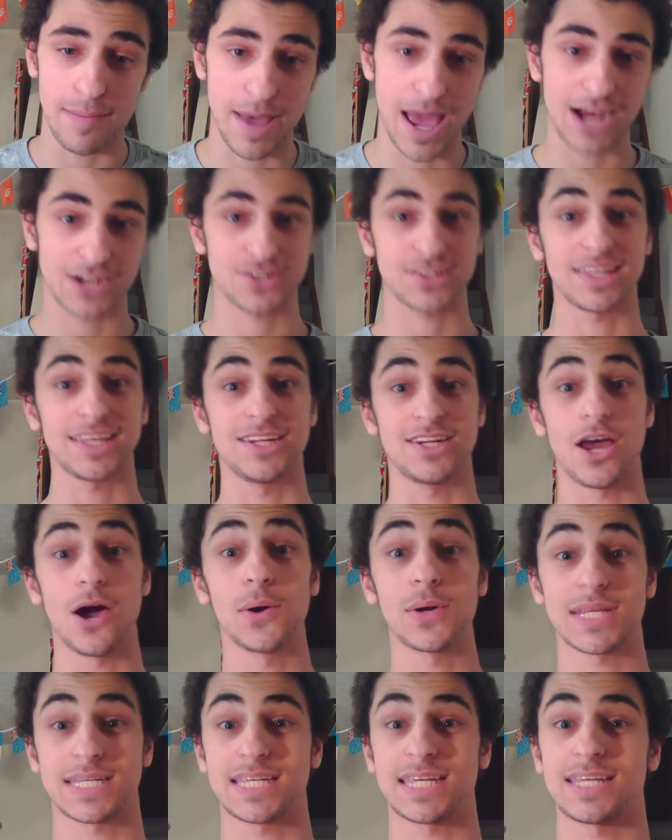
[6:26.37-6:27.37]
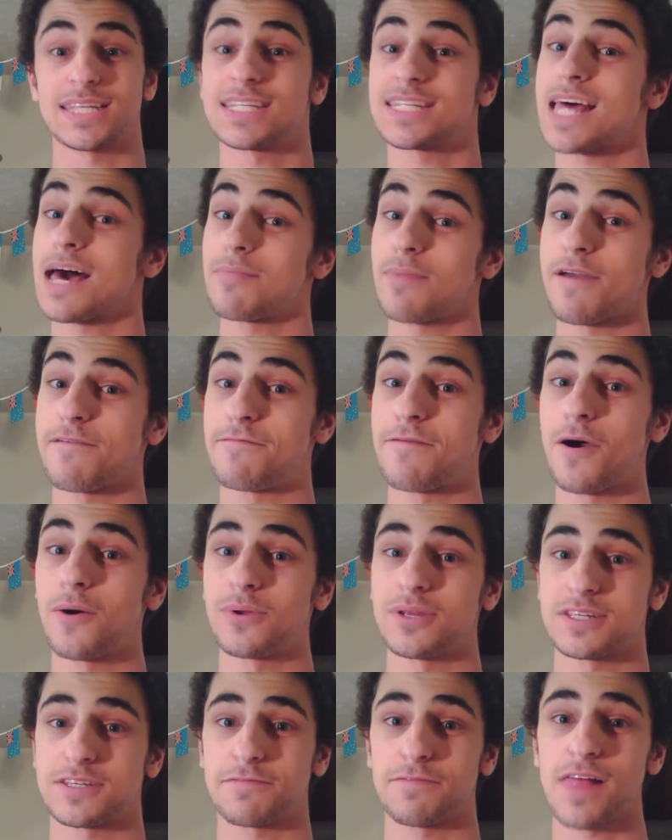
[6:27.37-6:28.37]
actually notices that my phone
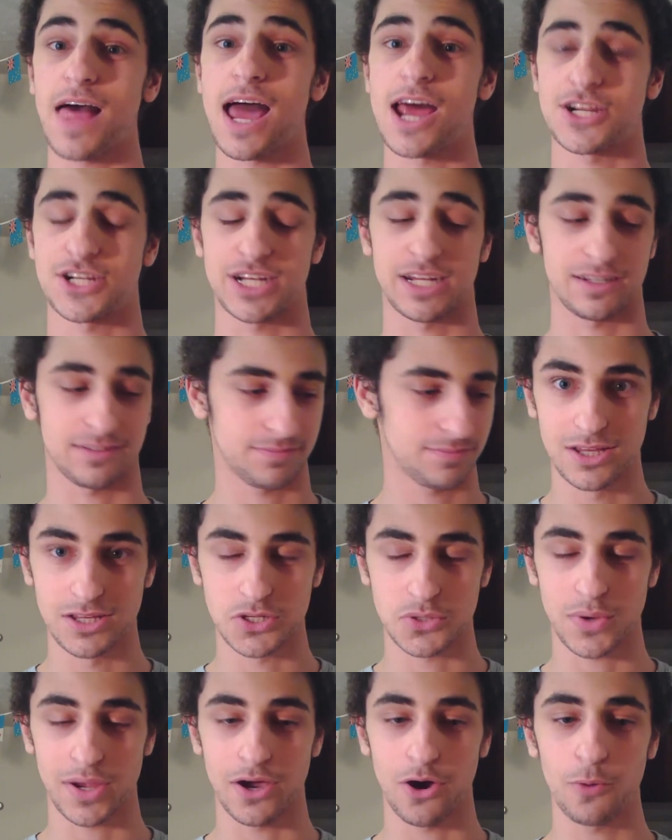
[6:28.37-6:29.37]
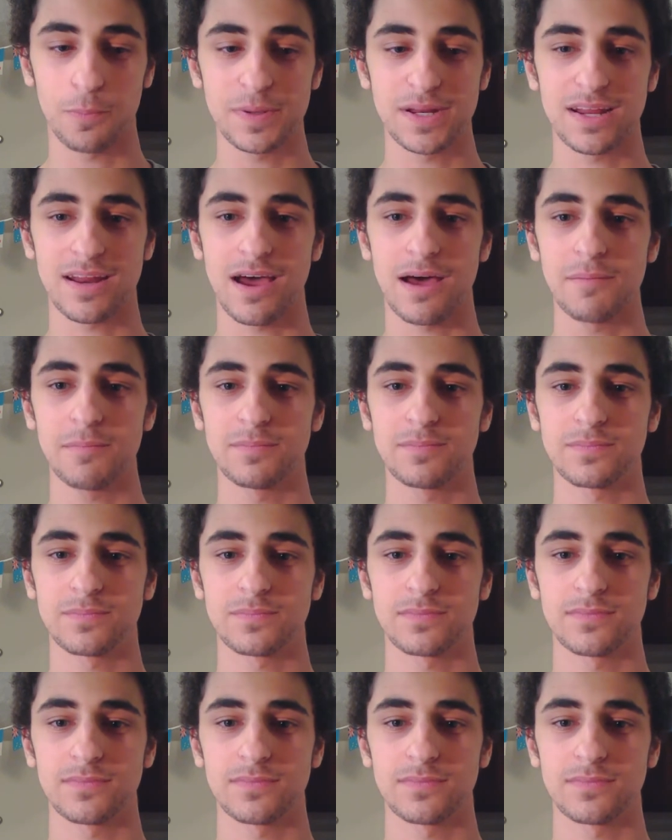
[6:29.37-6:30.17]
is flashing, so I open it up.